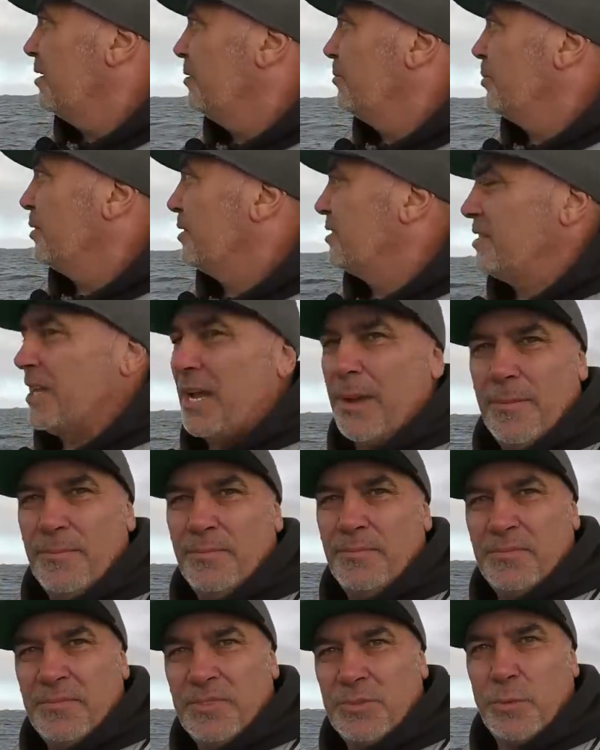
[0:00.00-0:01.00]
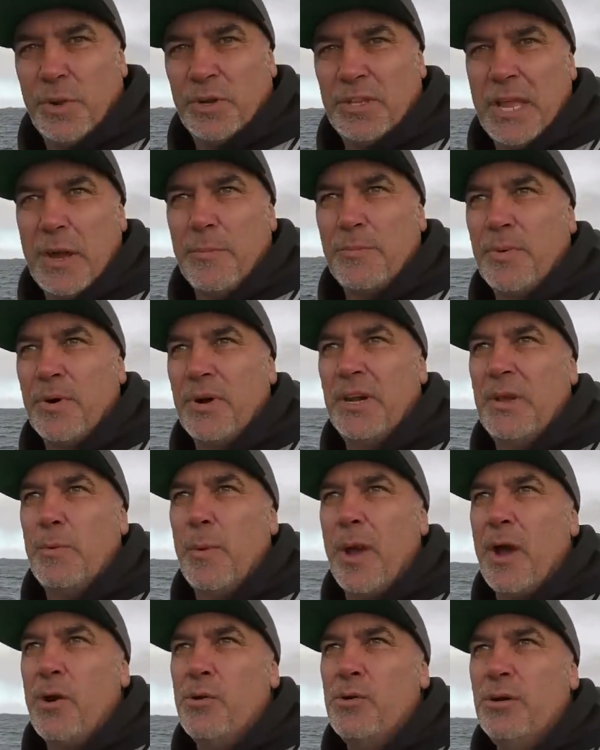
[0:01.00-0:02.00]
But it's worked out pretty
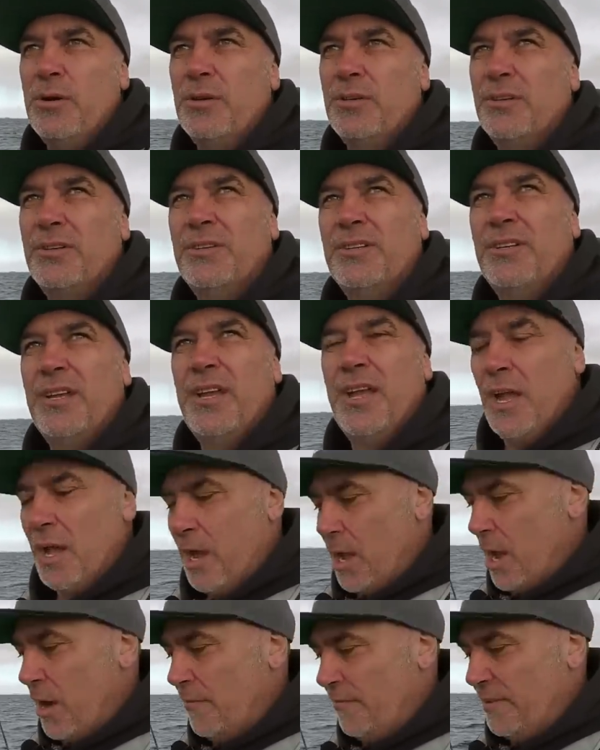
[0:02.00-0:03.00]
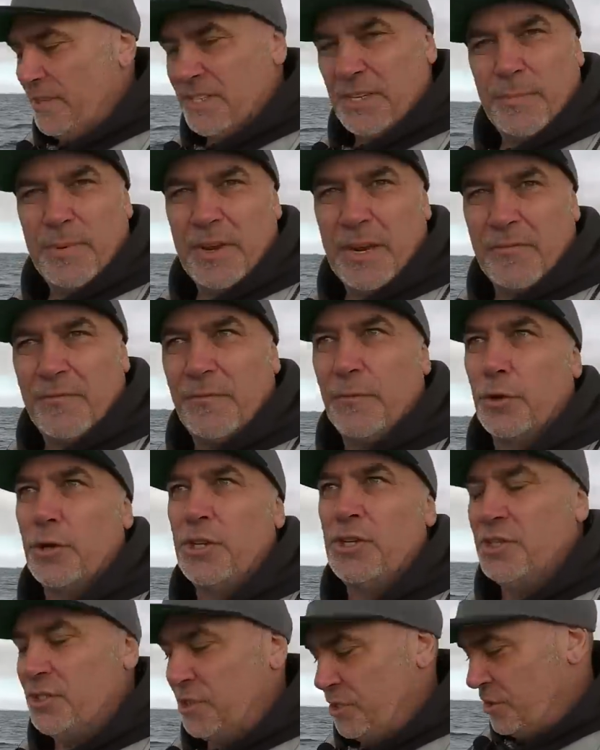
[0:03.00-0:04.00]
well. Hopefully there's a bit of
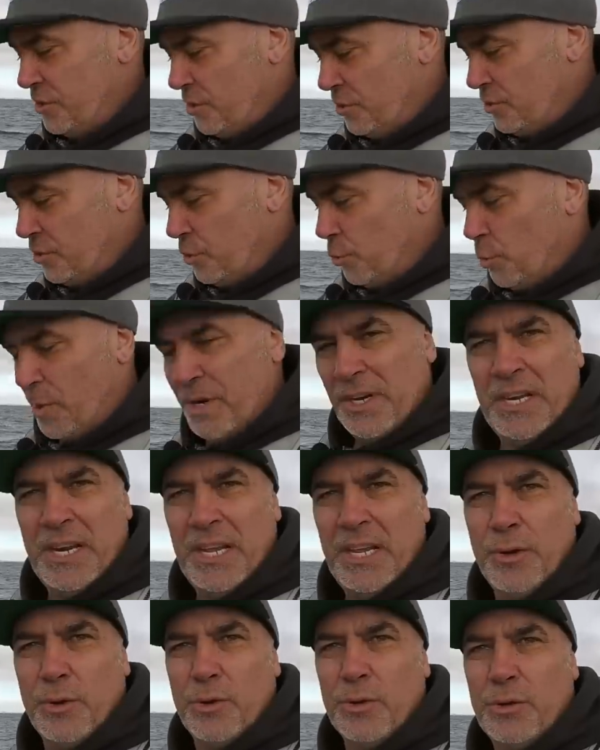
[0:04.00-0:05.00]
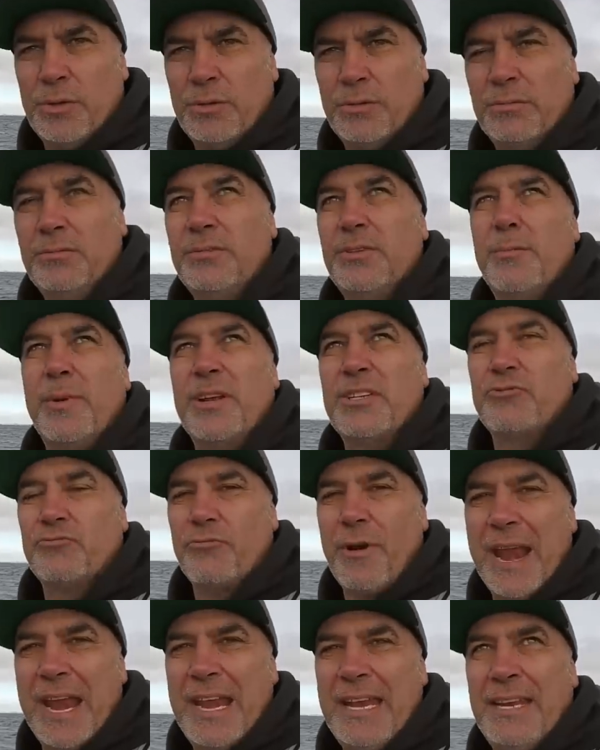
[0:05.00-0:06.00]
footage, it's not too windy or too much
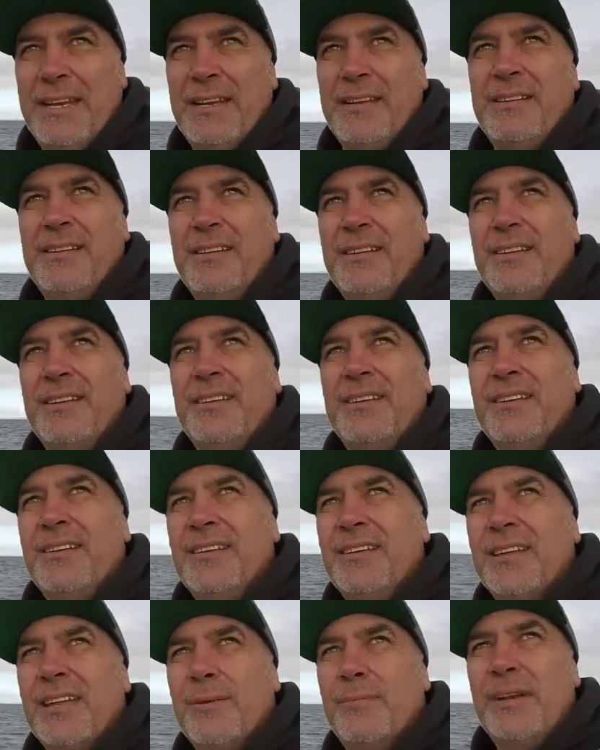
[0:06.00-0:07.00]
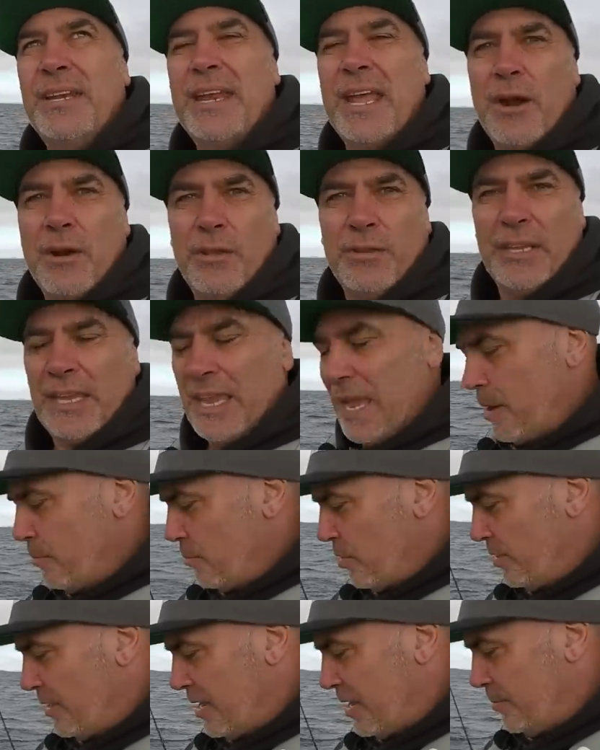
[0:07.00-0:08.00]
rain coming down on the
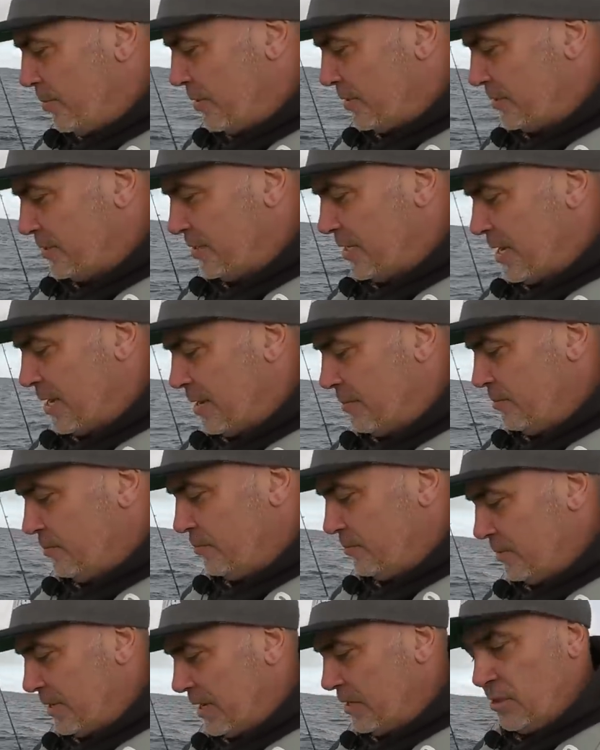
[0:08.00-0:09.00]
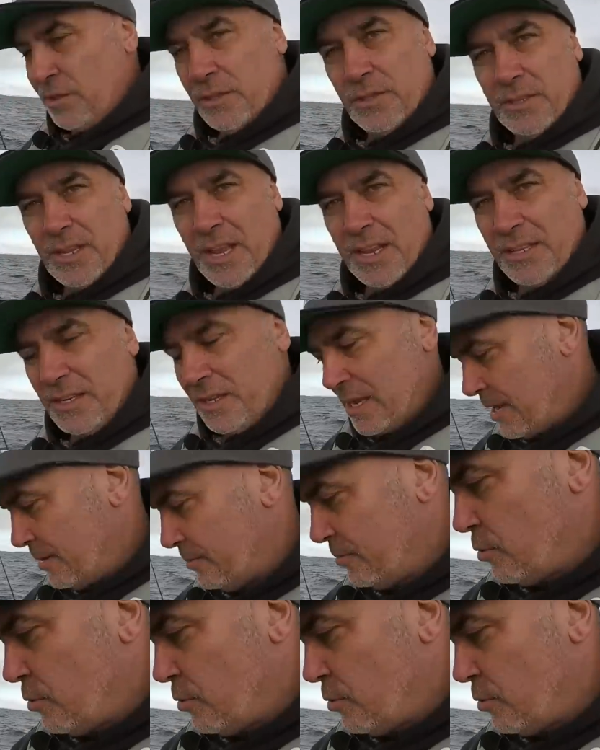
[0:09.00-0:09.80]
camera there, but done